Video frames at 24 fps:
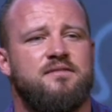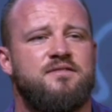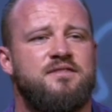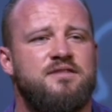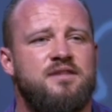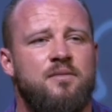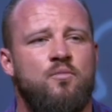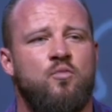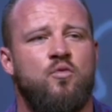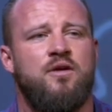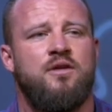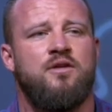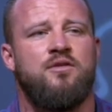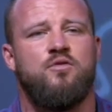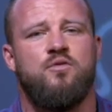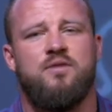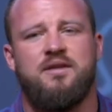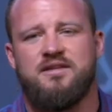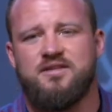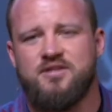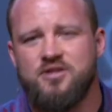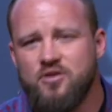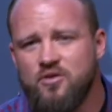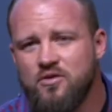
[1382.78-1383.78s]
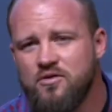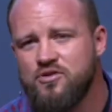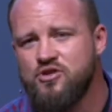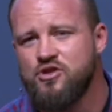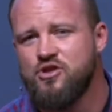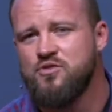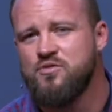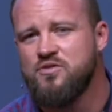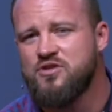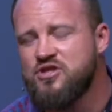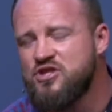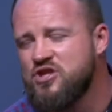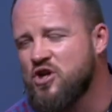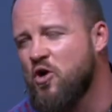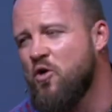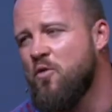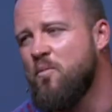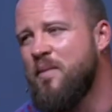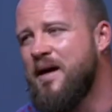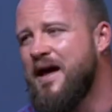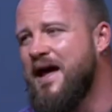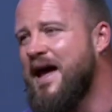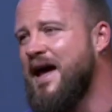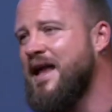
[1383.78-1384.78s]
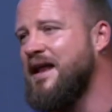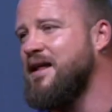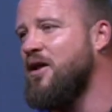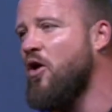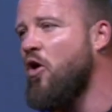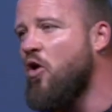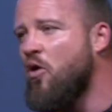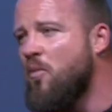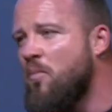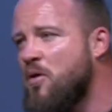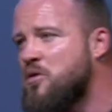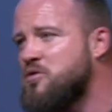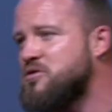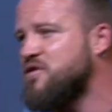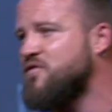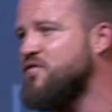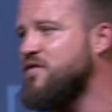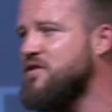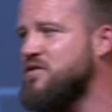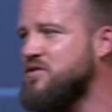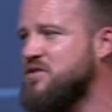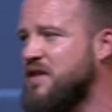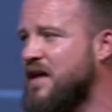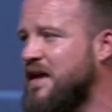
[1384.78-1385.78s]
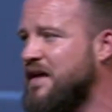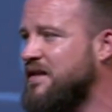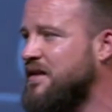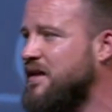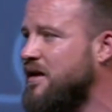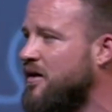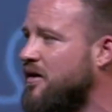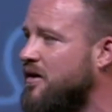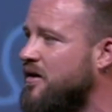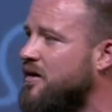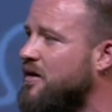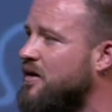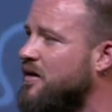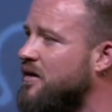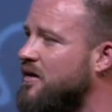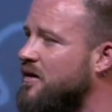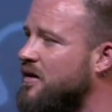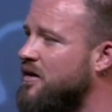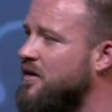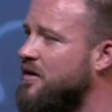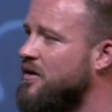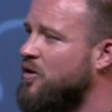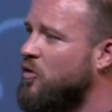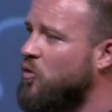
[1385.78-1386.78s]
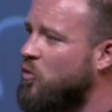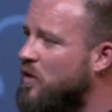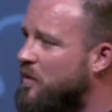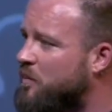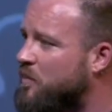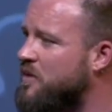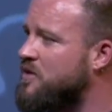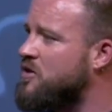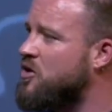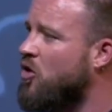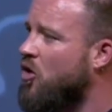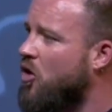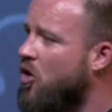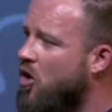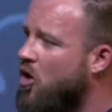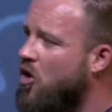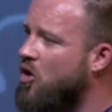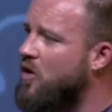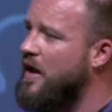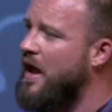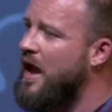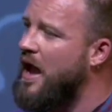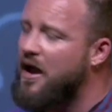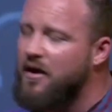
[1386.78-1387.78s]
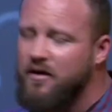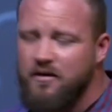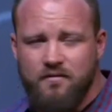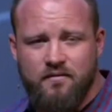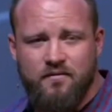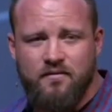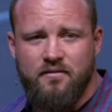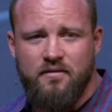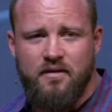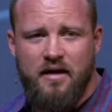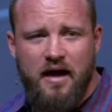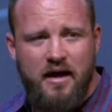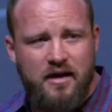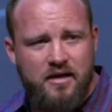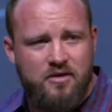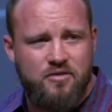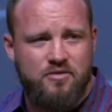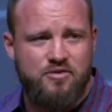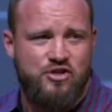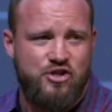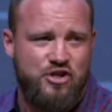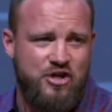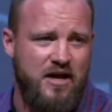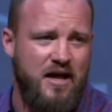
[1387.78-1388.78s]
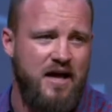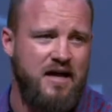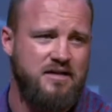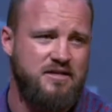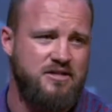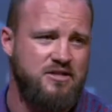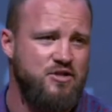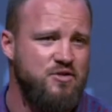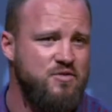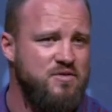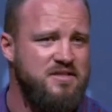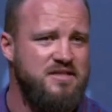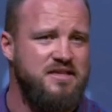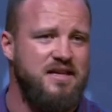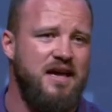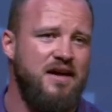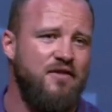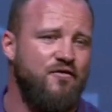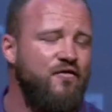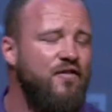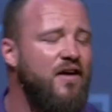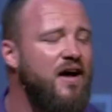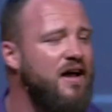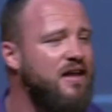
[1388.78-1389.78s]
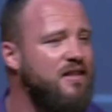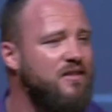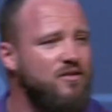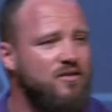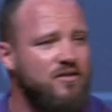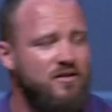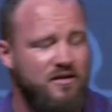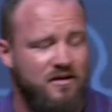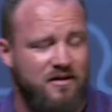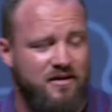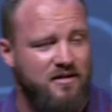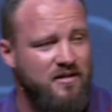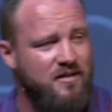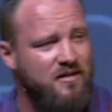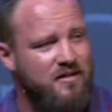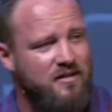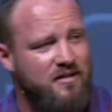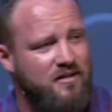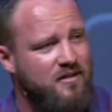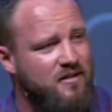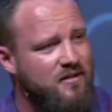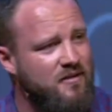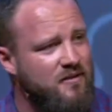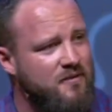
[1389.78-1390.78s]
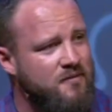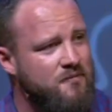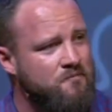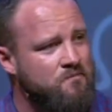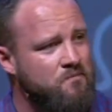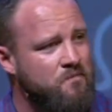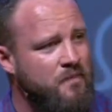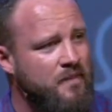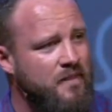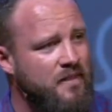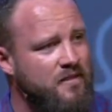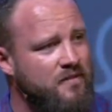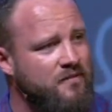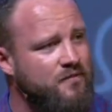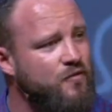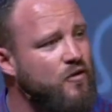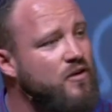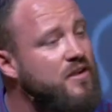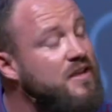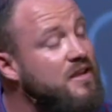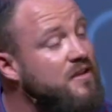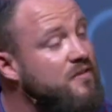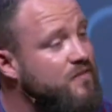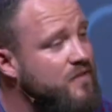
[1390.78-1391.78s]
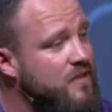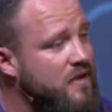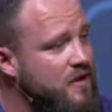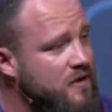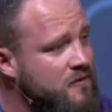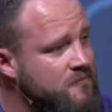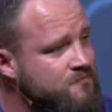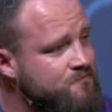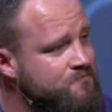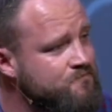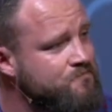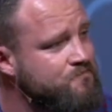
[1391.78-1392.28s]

someone who has hurt you so bad, it almost feels like they're ripping your heart out of your chest, you say, "Father, forgive them,